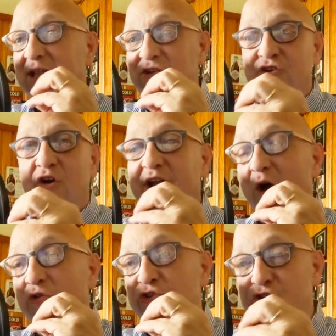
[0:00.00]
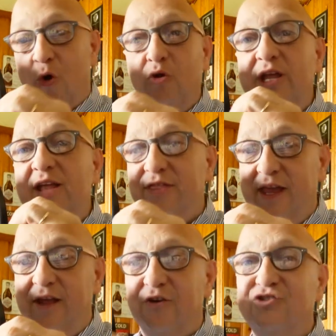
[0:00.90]
They started out solely in
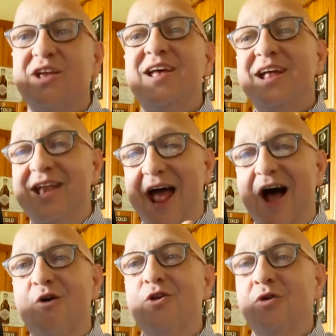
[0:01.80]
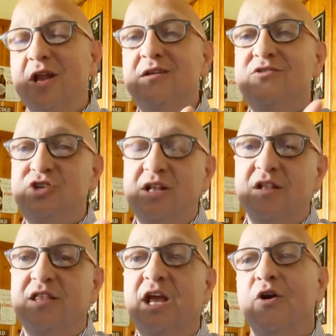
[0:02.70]
theaters. Now you can see it in
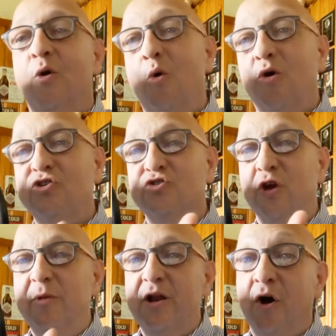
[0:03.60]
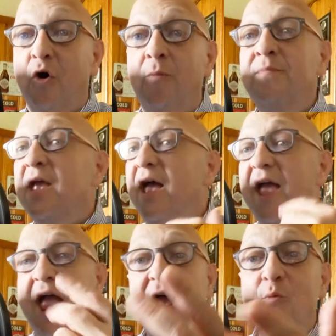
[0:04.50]
the theater or stream it at home.
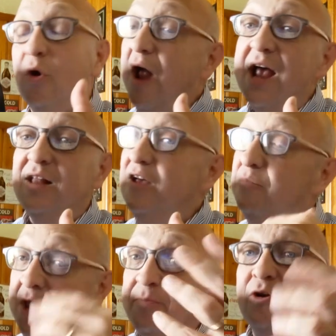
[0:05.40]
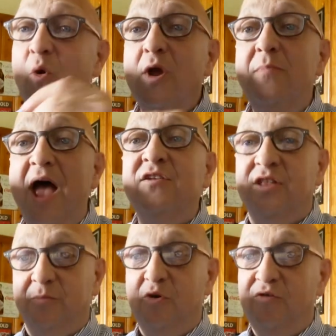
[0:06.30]
And where I live, people are going back
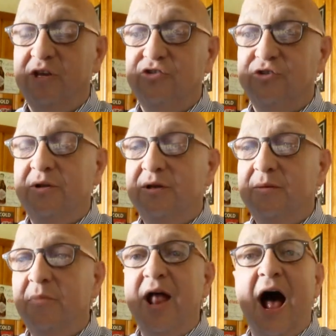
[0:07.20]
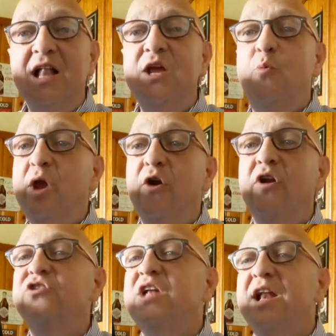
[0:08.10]
to the movies. But Holly
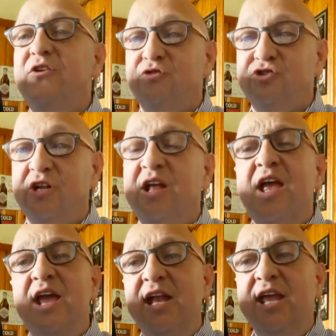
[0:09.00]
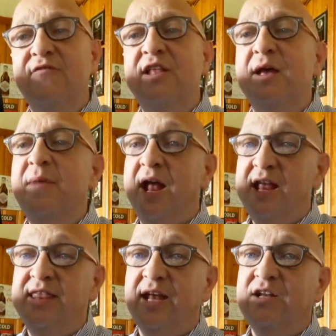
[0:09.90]
Weird is not interested in giving them
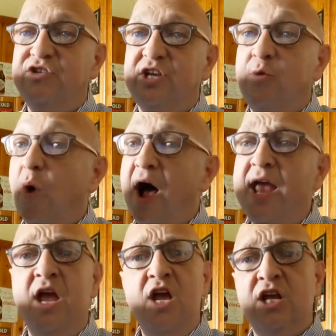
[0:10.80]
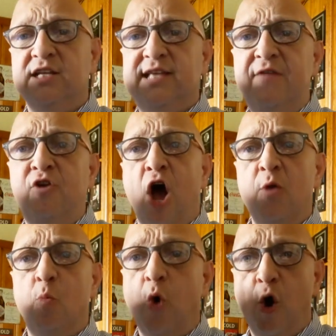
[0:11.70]
anything to see. Why? Because they've
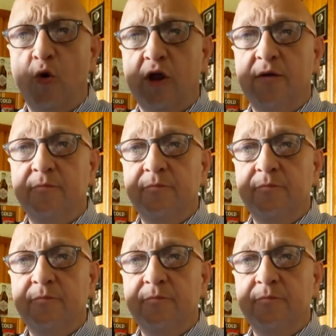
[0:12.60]
gone woke.